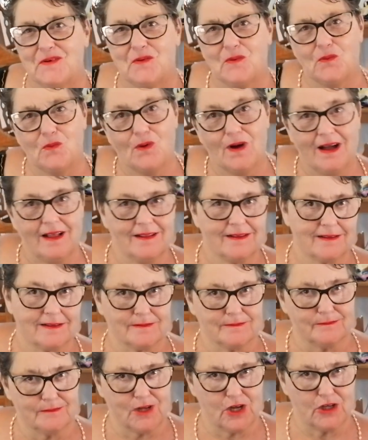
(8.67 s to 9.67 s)

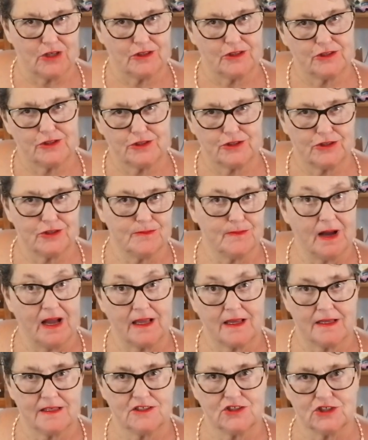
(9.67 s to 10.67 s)
Welcome to my
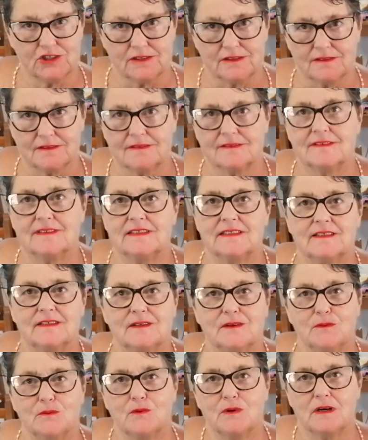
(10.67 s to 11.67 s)
kitchen
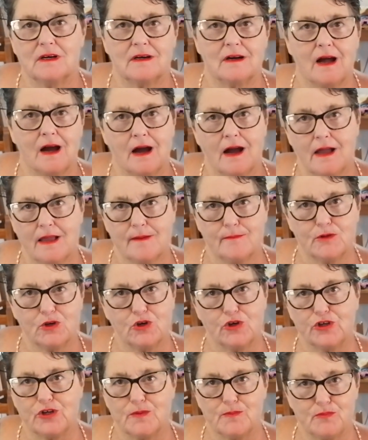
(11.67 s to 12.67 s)
where I'm
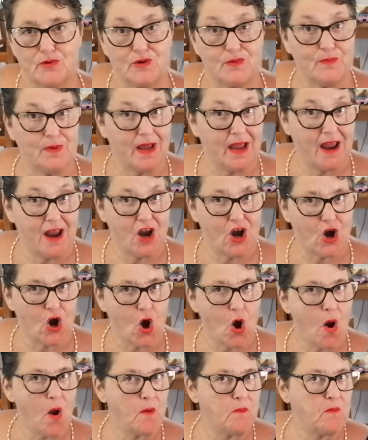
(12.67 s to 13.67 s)
going to prepare
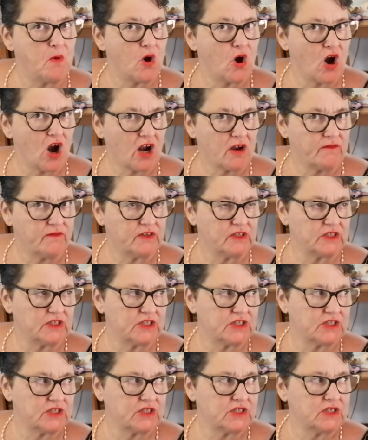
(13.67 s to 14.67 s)
a
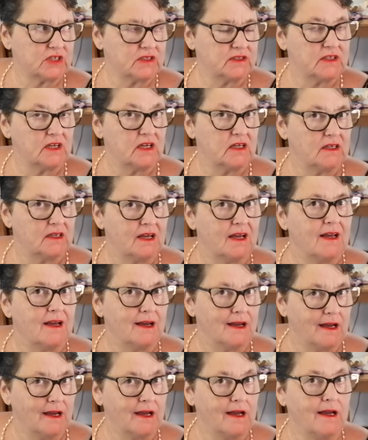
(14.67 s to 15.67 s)
breakfast.
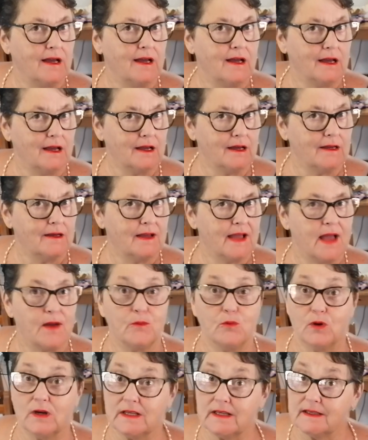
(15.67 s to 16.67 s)

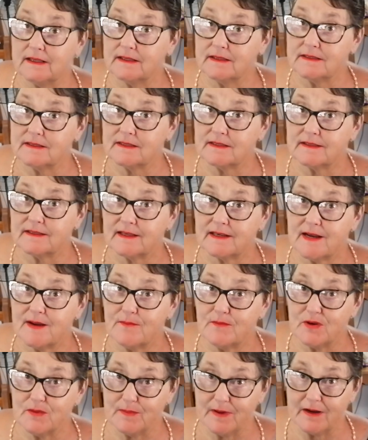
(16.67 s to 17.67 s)
And what is it that
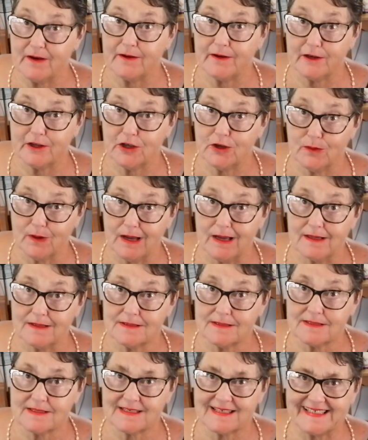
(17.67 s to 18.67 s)
I'm preparing, you
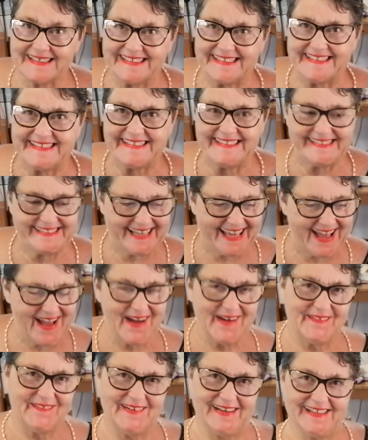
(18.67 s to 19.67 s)
ask?
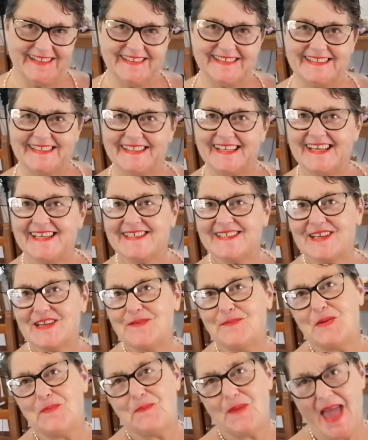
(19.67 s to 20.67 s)
Well, today's
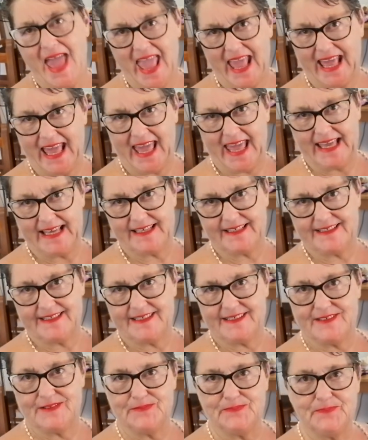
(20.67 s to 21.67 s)
going to be
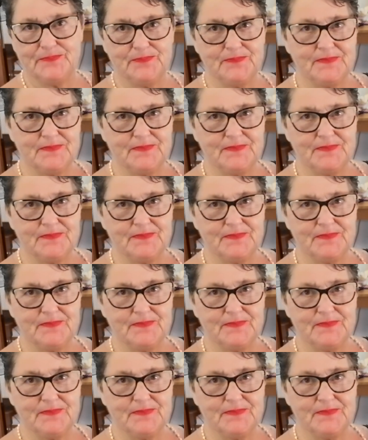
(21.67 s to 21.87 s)
pancakes.